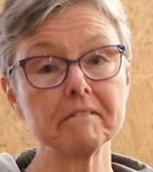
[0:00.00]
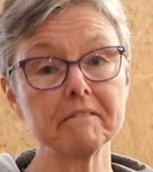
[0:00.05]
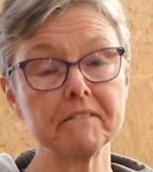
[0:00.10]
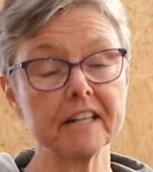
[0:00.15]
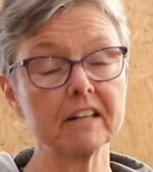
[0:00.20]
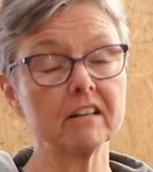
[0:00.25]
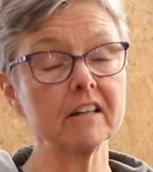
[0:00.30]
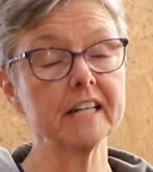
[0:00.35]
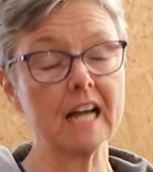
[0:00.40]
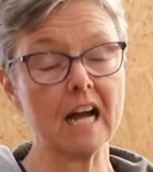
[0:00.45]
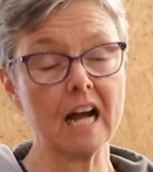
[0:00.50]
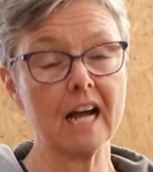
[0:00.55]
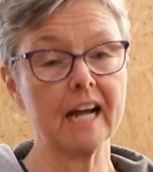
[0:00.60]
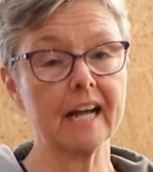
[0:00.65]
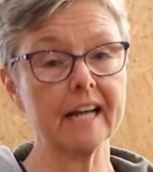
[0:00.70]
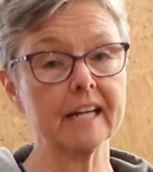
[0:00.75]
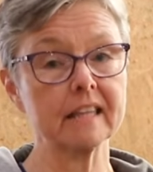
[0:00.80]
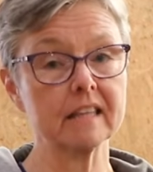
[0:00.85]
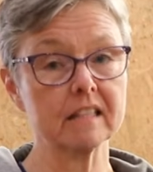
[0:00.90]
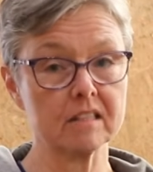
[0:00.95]
very
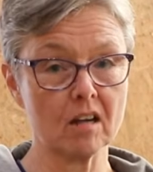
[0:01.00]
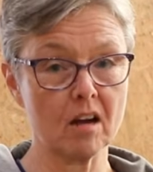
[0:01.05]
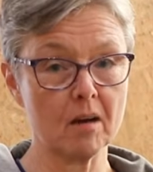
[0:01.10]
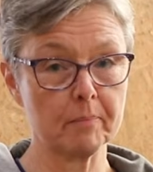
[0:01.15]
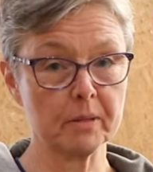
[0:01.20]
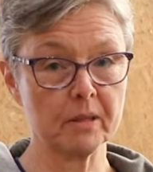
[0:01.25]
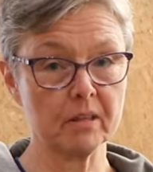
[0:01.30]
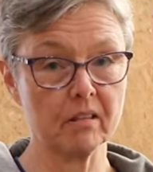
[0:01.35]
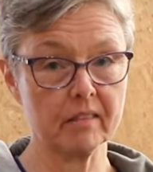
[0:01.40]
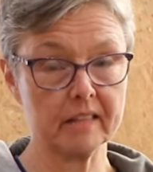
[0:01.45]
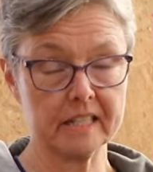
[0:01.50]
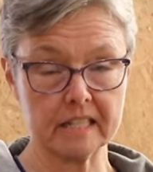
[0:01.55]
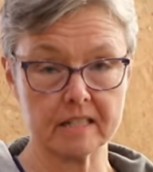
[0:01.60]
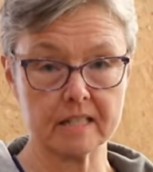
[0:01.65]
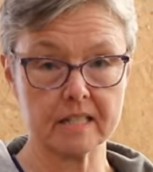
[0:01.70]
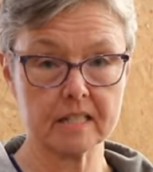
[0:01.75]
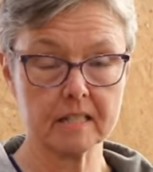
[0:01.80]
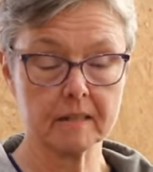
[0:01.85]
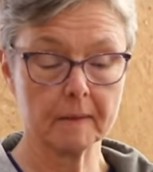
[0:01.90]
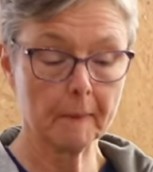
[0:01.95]
high at the top of the
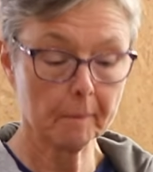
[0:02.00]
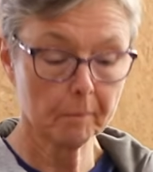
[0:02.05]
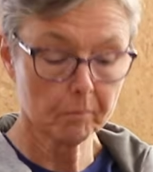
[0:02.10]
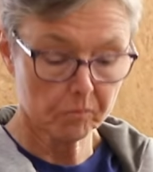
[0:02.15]
list.